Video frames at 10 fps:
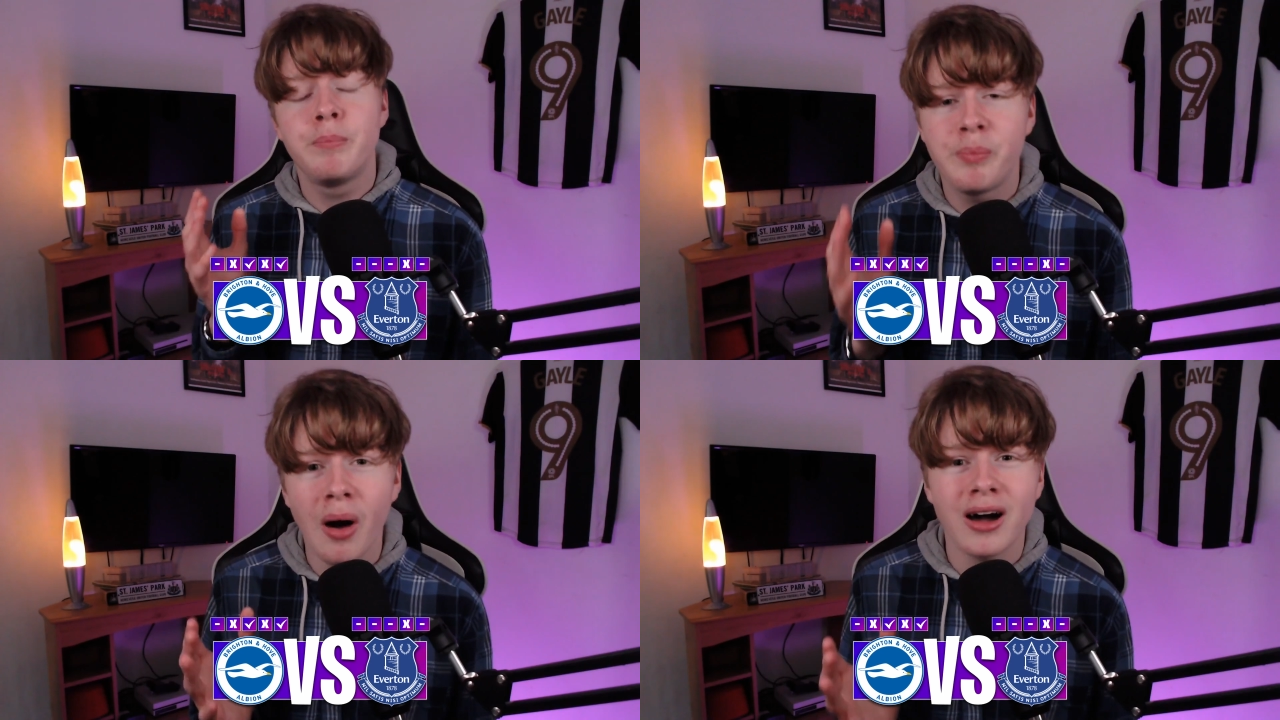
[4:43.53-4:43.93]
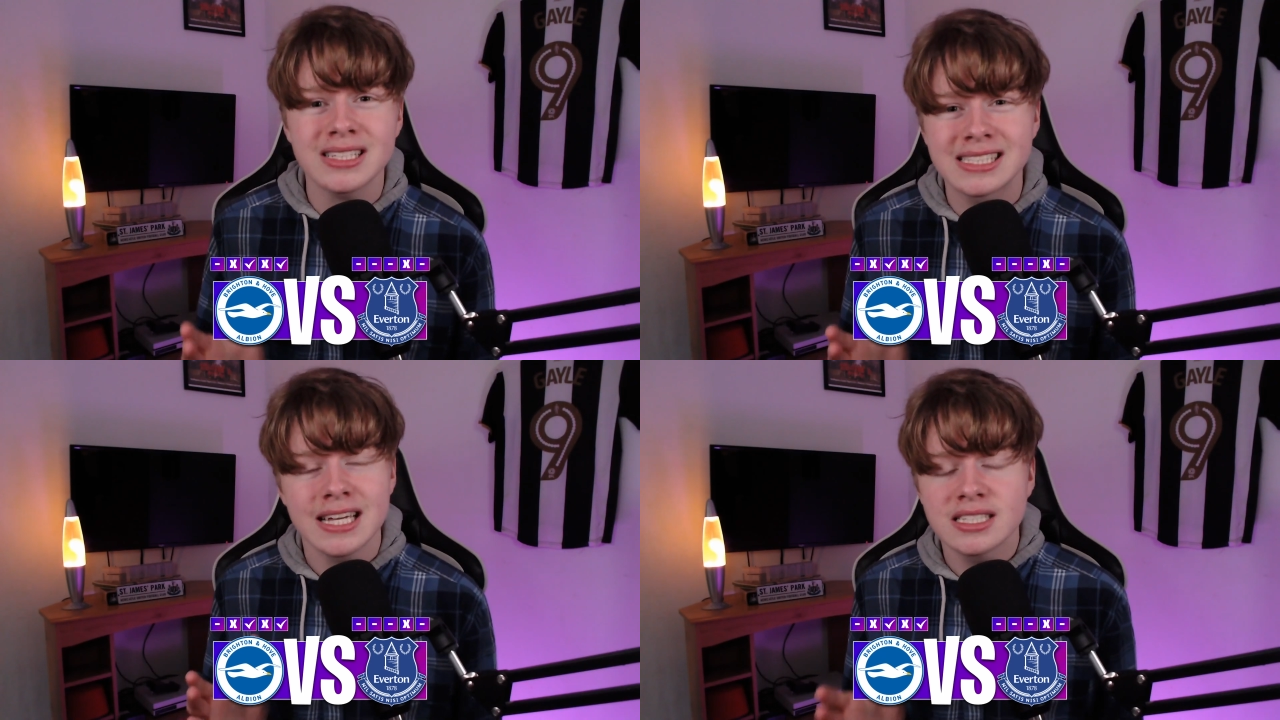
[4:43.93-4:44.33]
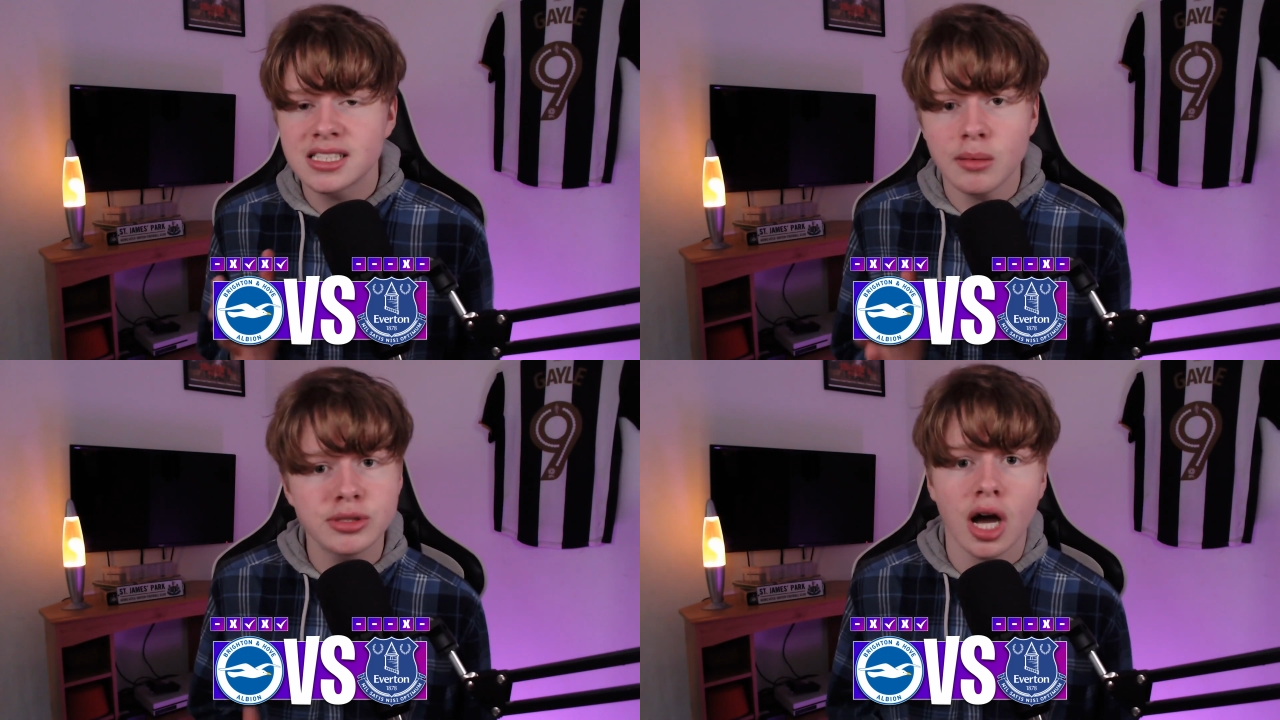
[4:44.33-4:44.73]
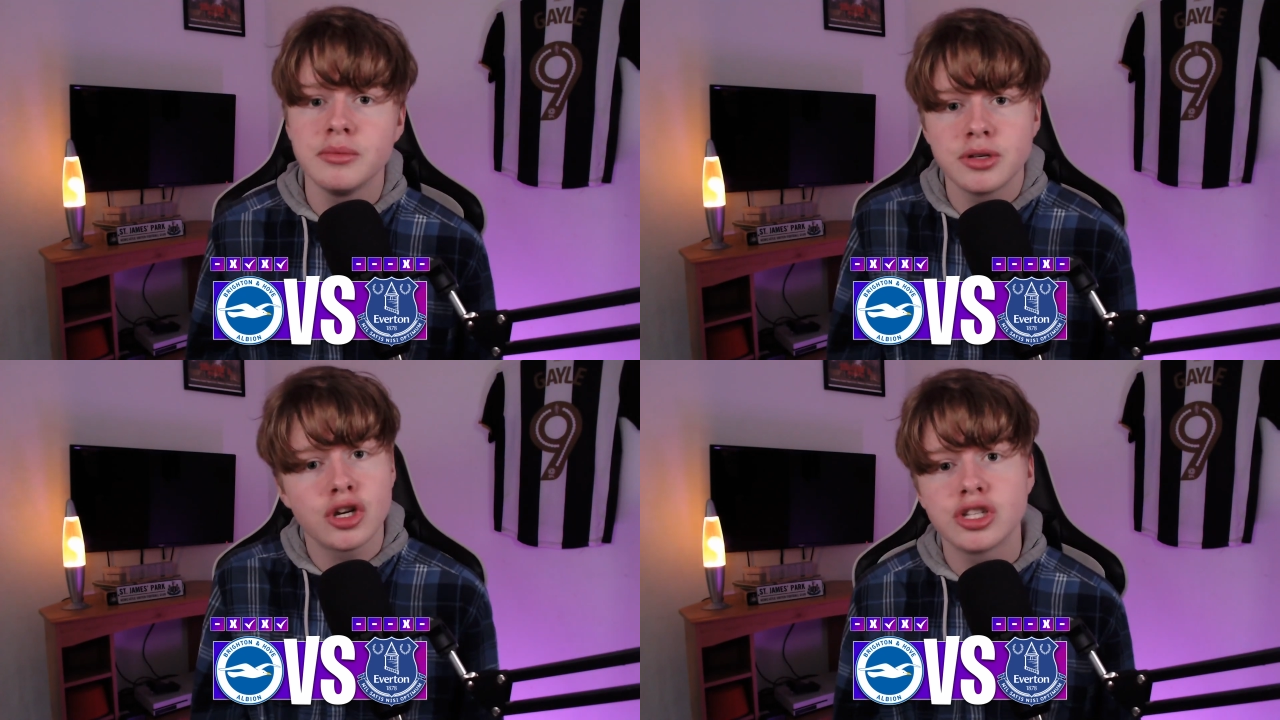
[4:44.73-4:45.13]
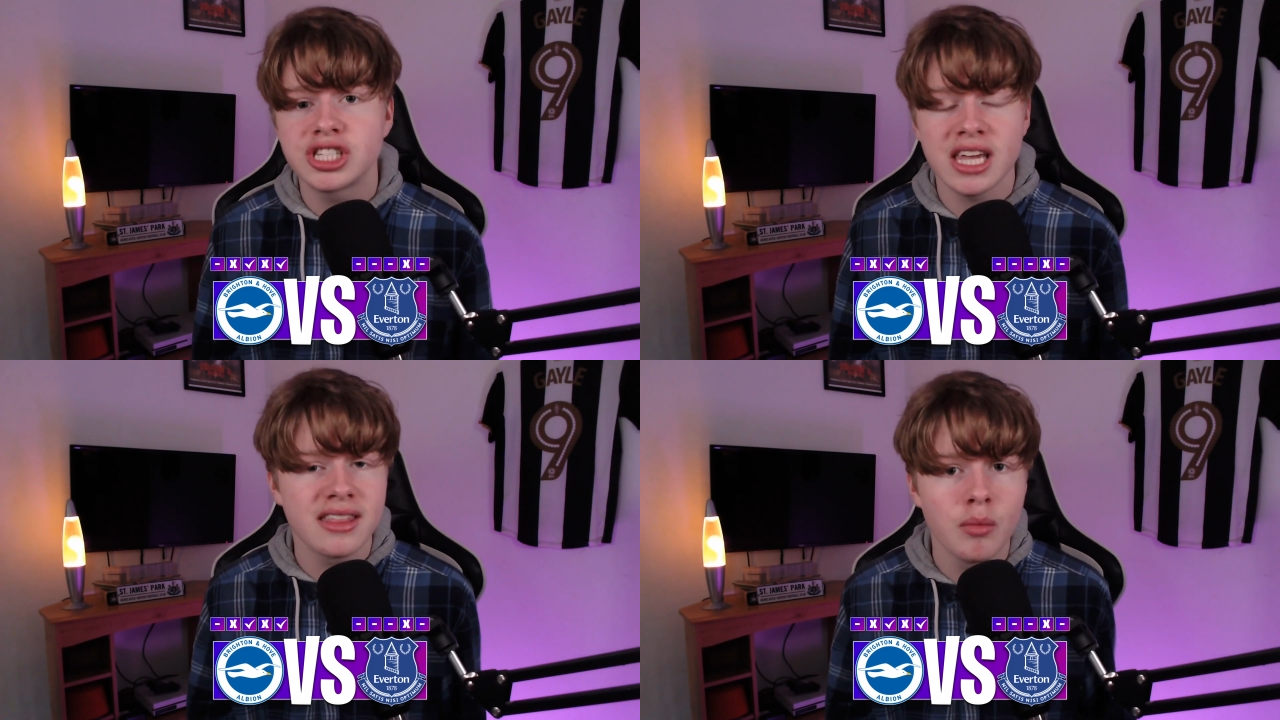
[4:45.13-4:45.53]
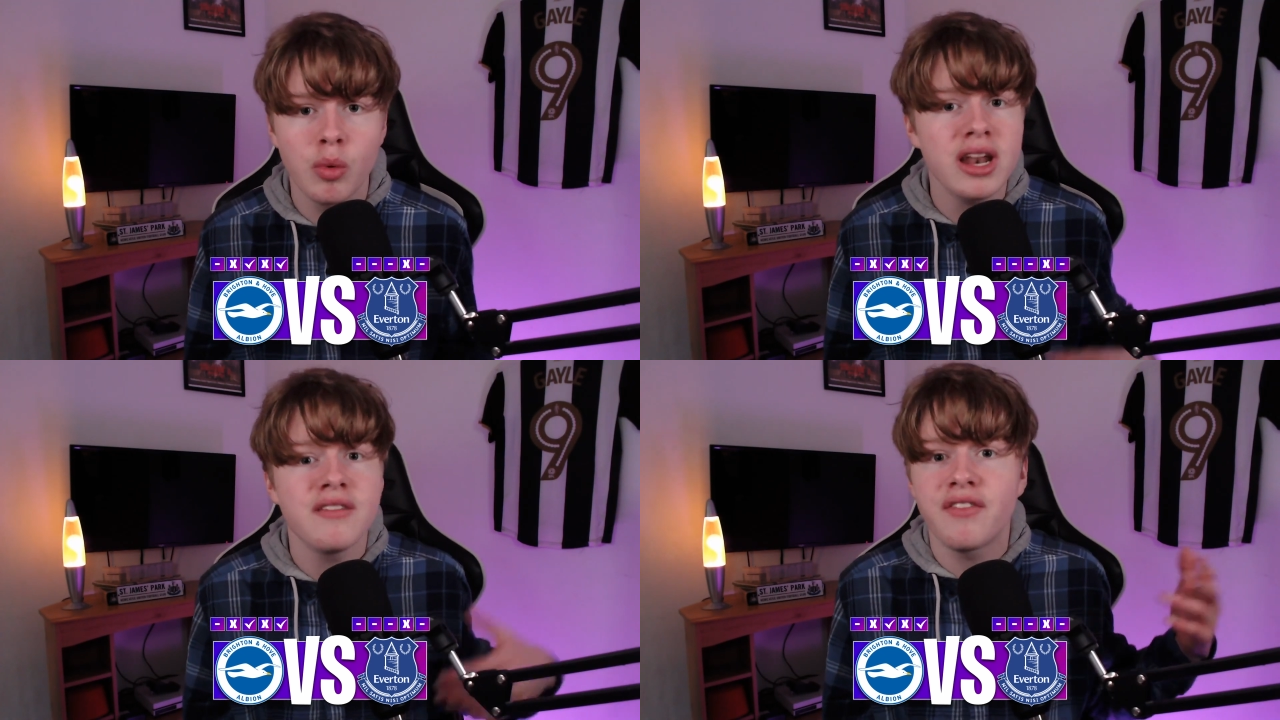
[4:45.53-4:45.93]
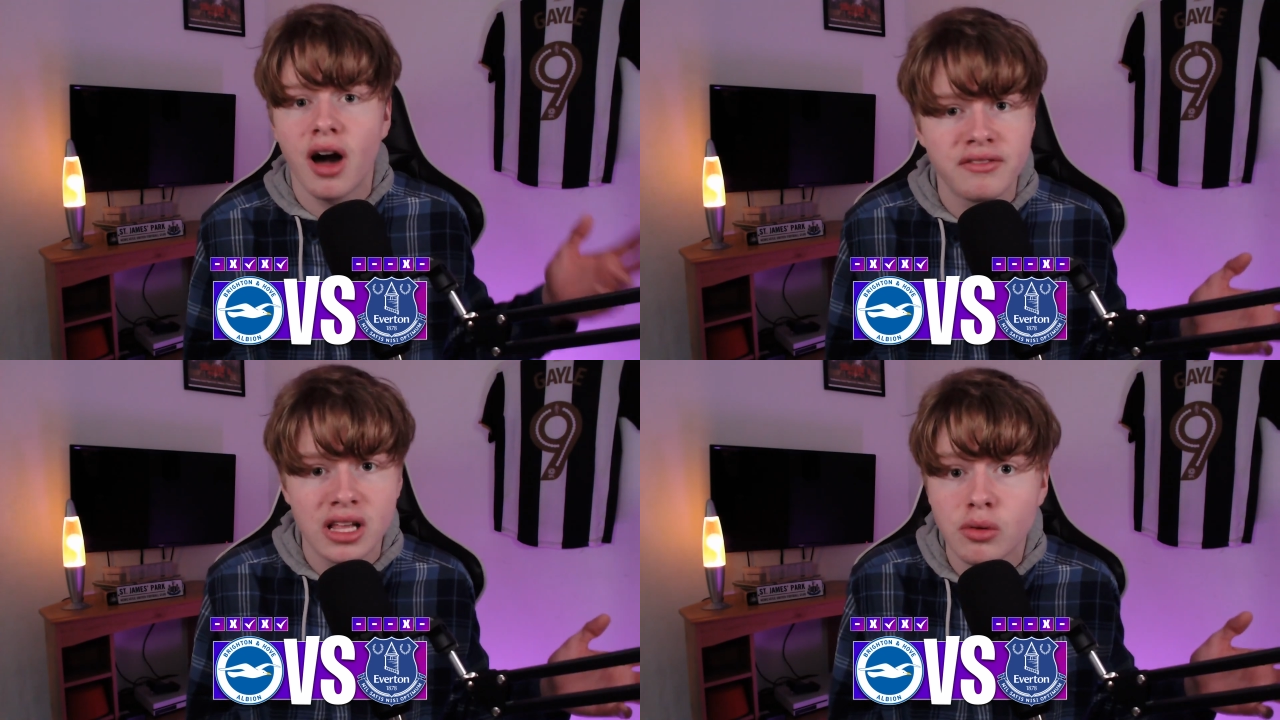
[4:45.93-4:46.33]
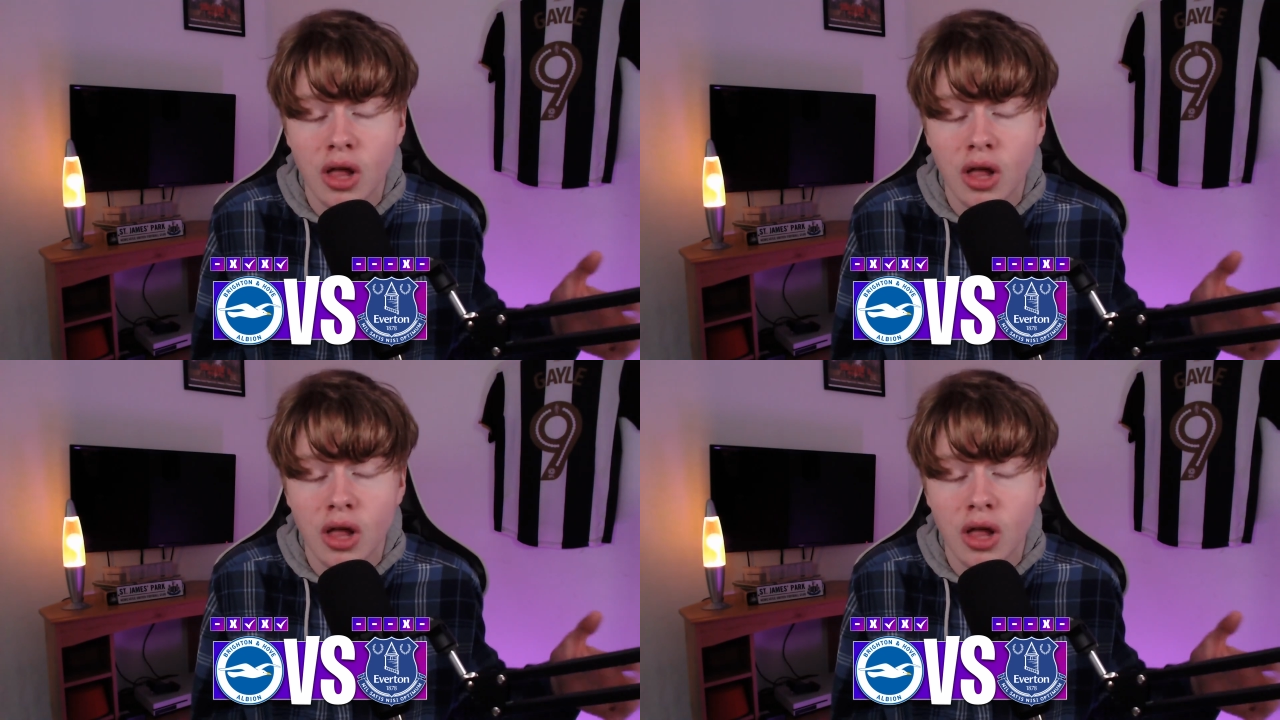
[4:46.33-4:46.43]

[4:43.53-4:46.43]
But sometimes you could see them winning 5-0